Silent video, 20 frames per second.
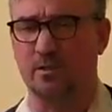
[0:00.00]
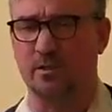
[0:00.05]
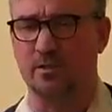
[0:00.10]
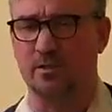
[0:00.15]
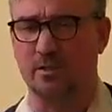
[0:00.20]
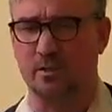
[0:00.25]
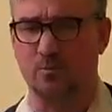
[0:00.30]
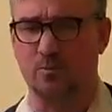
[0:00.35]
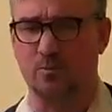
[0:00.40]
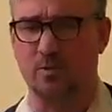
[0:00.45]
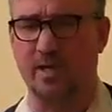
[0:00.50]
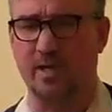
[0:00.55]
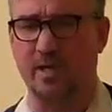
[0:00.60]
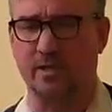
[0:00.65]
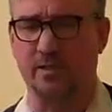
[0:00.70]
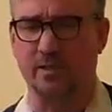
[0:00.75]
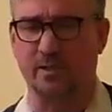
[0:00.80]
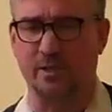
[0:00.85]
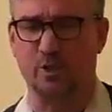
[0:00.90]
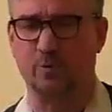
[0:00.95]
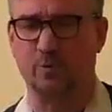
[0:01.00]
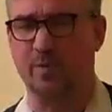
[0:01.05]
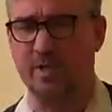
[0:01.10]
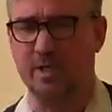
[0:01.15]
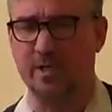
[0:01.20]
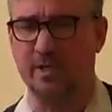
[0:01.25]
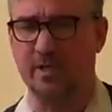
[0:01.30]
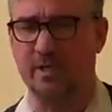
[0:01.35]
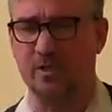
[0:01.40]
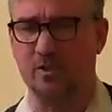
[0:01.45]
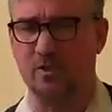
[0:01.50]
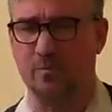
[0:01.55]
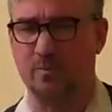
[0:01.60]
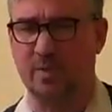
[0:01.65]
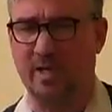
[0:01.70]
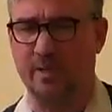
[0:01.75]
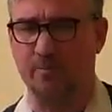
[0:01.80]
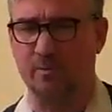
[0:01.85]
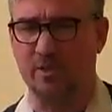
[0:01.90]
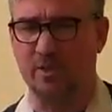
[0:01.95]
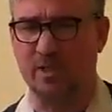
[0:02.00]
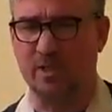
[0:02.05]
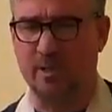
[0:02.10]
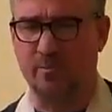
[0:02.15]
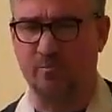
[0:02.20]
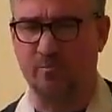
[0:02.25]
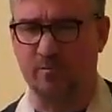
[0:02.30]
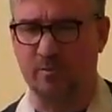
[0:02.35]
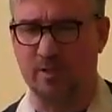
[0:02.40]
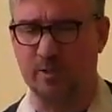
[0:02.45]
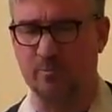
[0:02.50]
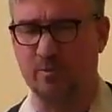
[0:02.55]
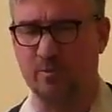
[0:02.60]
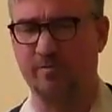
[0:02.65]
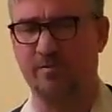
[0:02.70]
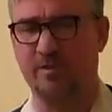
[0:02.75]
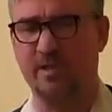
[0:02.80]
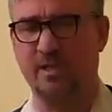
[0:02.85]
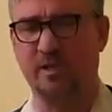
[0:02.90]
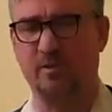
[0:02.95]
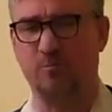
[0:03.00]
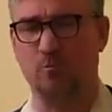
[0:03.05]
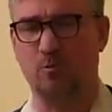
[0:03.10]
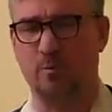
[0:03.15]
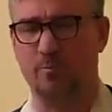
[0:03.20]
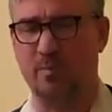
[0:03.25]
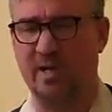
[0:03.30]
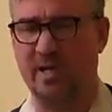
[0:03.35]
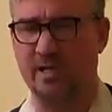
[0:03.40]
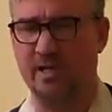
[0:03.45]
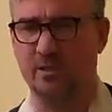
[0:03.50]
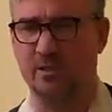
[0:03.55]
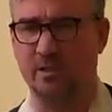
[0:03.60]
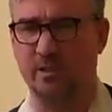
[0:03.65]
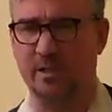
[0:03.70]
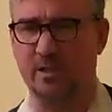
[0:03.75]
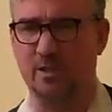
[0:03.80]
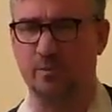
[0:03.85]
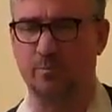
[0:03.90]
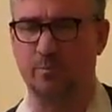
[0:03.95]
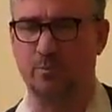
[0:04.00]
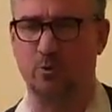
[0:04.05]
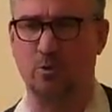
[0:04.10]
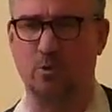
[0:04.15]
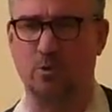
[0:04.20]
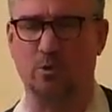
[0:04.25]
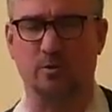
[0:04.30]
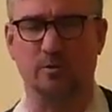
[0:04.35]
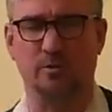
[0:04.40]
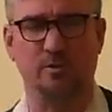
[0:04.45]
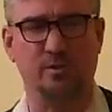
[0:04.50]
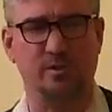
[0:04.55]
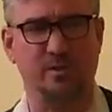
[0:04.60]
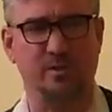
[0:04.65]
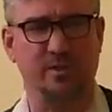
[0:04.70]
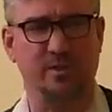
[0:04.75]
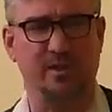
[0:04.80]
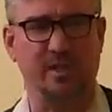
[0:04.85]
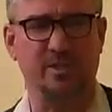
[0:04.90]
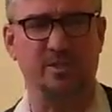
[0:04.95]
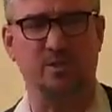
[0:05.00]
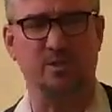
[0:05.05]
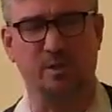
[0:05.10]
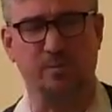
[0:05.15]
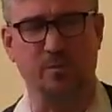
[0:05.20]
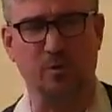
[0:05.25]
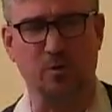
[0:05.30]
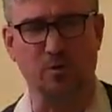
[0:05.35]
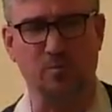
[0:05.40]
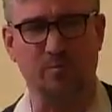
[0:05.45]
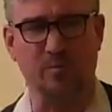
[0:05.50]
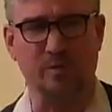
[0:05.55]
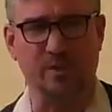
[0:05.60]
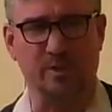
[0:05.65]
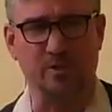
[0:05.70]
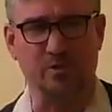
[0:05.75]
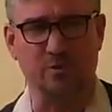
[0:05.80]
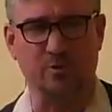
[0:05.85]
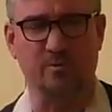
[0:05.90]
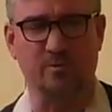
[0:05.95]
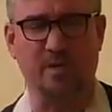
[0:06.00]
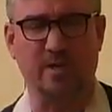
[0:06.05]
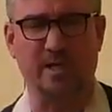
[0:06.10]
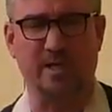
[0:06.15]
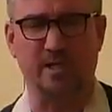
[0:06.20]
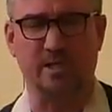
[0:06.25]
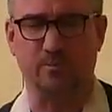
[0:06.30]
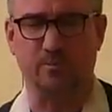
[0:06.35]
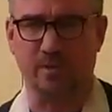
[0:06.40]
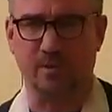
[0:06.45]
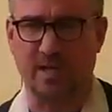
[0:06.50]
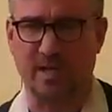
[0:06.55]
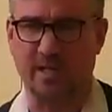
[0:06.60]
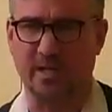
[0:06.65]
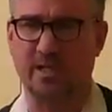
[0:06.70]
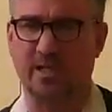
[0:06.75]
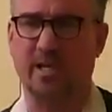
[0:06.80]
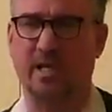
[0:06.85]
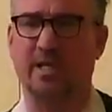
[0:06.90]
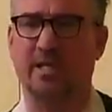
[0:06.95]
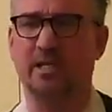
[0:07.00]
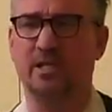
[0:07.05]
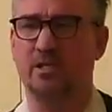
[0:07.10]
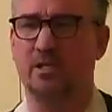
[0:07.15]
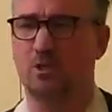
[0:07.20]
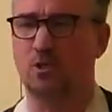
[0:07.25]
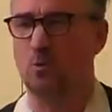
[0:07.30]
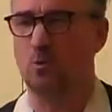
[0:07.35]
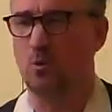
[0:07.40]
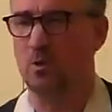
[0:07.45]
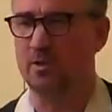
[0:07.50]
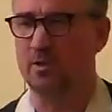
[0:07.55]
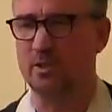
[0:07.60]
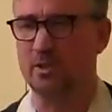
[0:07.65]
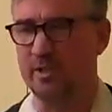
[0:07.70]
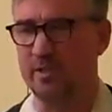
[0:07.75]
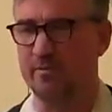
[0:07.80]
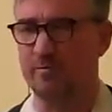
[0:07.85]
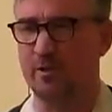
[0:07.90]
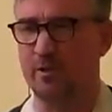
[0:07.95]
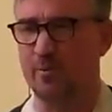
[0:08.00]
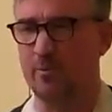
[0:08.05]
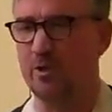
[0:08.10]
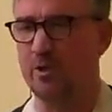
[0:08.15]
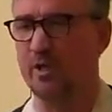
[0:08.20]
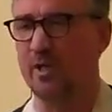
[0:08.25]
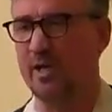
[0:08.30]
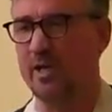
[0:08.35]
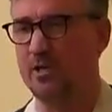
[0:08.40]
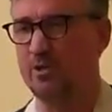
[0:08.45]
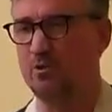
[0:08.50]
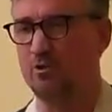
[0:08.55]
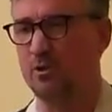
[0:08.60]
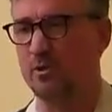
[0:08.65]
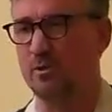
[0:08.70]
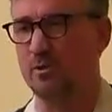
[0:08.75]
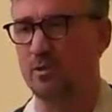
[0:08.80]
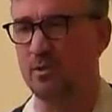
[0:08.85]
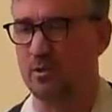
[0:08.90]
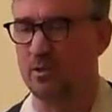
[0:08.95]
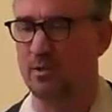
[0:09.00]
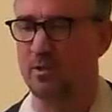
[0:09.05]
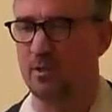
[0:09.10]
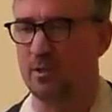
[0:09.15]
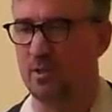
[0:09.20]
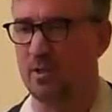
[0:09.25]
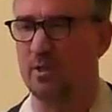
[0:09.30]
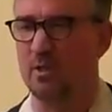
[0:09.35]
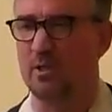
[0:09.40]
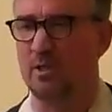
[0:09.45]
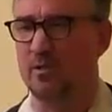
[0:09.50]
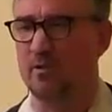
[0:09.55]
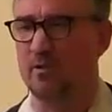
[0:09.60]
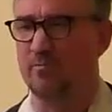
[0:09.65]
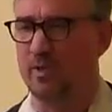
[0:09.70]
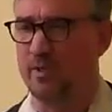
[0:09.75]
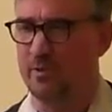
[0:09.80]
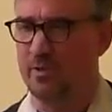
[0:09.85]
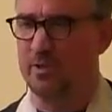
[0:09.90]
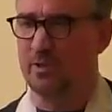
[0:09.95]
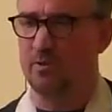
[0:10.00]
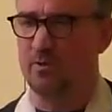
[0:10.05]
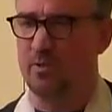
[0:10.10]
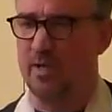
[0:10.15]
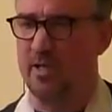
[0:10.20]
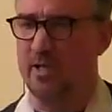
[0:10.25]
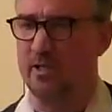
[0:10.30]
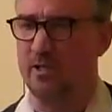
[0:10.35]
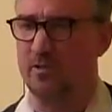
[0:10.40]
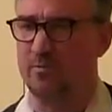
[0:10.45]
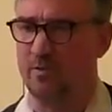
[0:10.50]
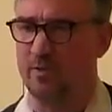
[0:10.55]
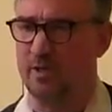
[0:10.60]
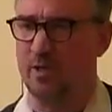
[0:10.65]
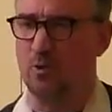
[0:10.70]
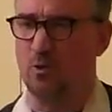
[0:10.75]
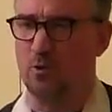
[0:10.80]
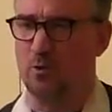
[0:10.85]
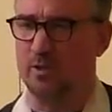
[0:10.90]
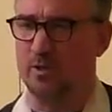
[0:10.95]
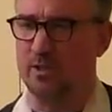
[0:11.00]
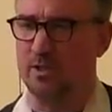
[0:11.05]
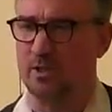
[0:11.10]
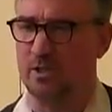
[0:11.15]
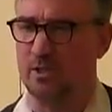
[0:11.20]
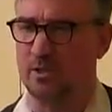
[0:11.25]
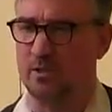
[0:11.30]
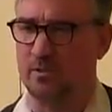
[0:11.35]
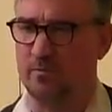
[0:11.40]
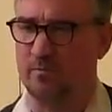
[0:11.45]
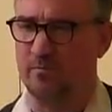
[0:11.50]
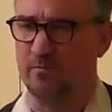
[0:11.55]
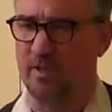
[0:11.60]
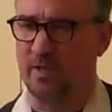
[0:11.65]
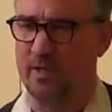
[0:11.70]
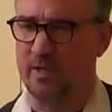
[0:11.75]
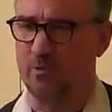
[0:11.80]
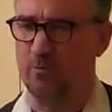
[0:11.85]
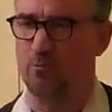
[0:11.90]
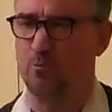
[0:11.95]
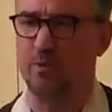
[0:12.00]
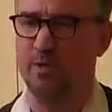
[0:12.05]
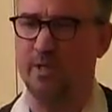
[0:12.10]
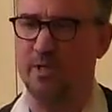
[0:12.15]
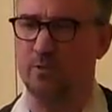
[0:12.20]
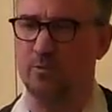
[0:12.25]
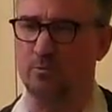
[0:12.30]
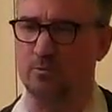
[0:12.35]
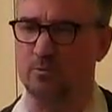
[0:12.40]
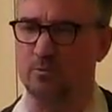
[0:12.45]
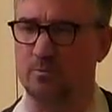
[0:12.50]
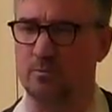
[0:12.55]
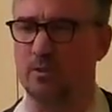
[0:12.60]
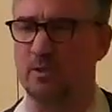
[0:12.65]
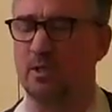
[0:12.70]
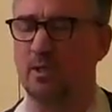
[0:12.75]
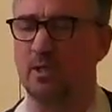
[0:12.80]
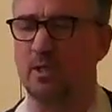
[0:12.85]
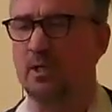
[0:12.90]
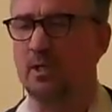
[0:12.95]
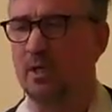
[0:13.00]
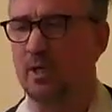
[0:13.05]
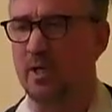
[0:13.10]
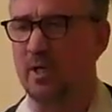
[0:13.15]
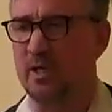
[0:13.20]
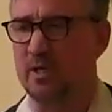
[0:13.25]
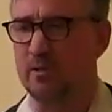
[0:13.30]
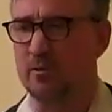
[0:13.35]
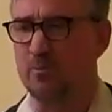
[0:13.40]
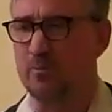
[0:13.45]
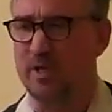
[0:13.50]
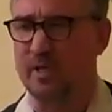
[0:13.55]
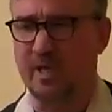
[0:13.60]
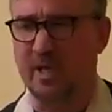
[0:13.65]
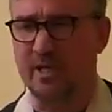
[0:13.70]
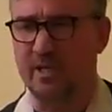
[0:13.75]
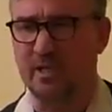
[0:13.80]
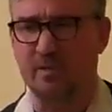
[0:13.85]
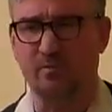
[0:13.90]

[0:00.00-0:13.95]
direct experience of Padmasambhava, and we think of what Bhante's brought into the movement in Sri Ratna, but that kind of quality of communication, very direct, very honest, very real. We can't have